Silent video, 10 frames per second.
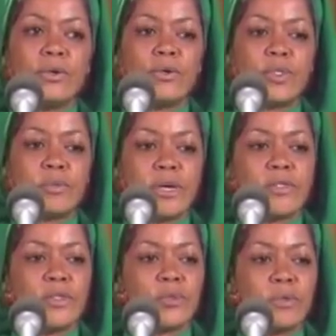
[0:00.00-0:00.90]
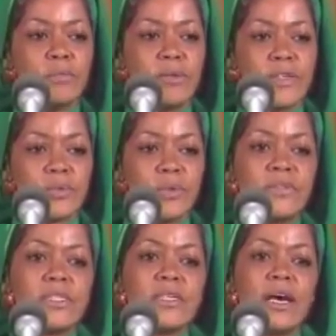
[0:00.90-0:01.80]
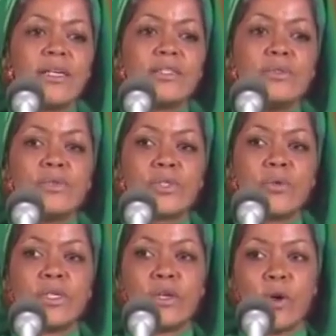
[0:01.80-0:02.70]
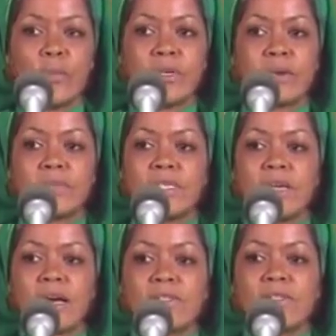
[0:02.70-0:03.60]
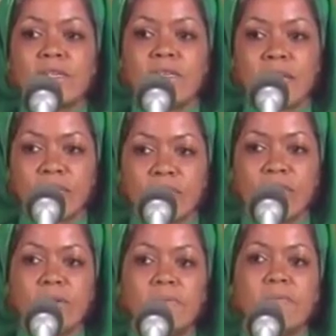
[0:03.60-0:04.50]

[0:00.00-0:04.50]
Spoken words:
whose presence we're blessed with tonight and who is going to open up tonight's lecture,